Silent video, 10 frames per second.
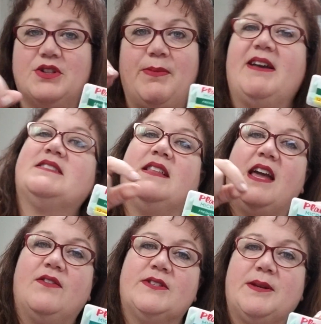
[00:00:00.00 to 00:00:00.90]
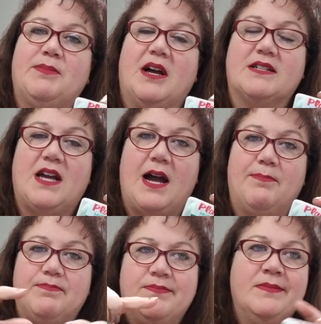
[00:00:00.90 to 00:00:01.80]
the bags, and they have a Ziploc
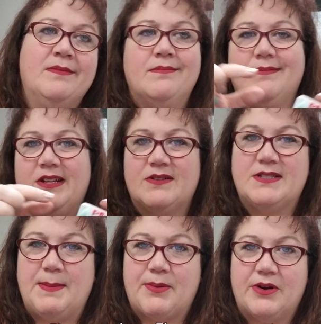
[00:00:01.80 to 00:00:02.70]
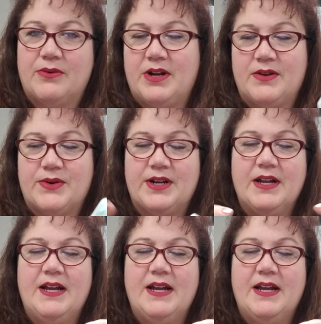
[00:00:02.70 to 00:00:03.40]
top, you know, zipper or whatever.